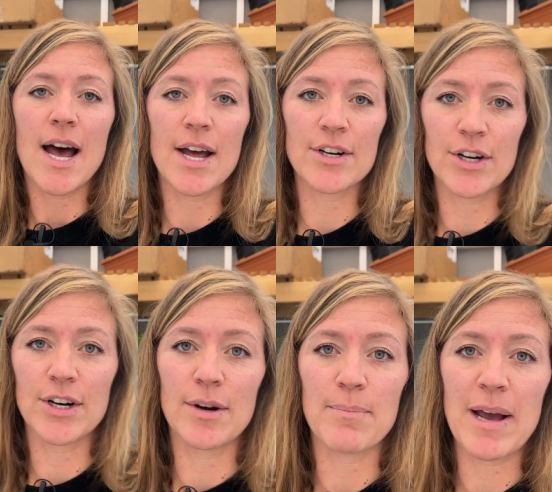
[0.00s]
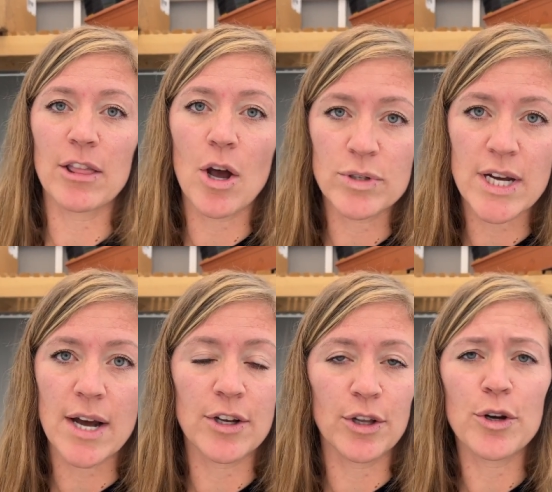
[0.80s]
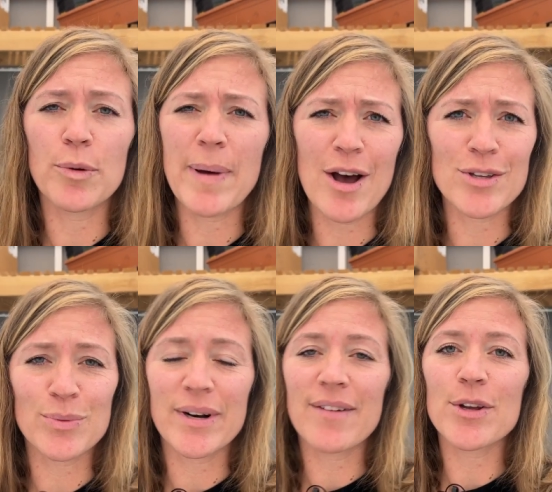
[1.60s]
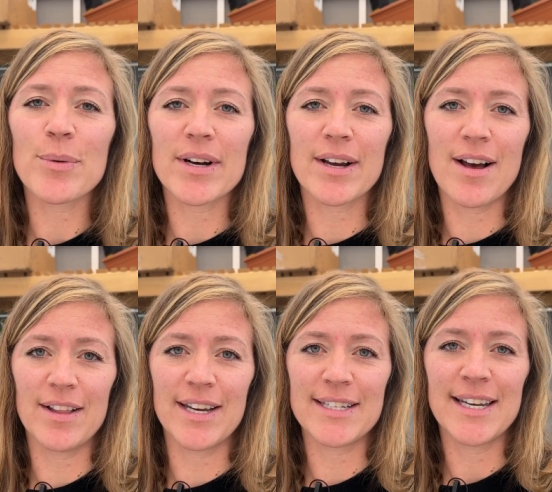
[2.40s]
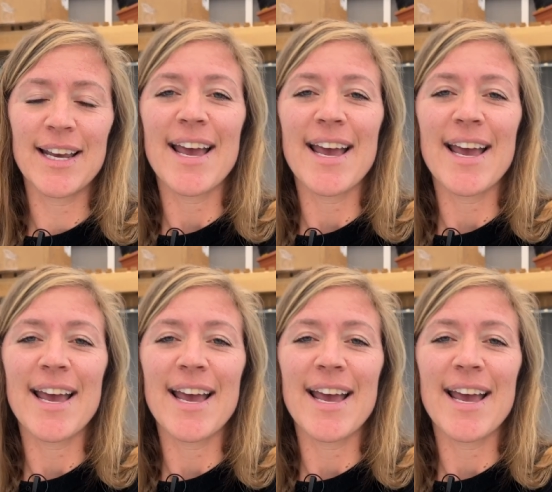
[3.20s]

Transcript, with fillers: under my low tunnel hoop house, whatever you wanna call it,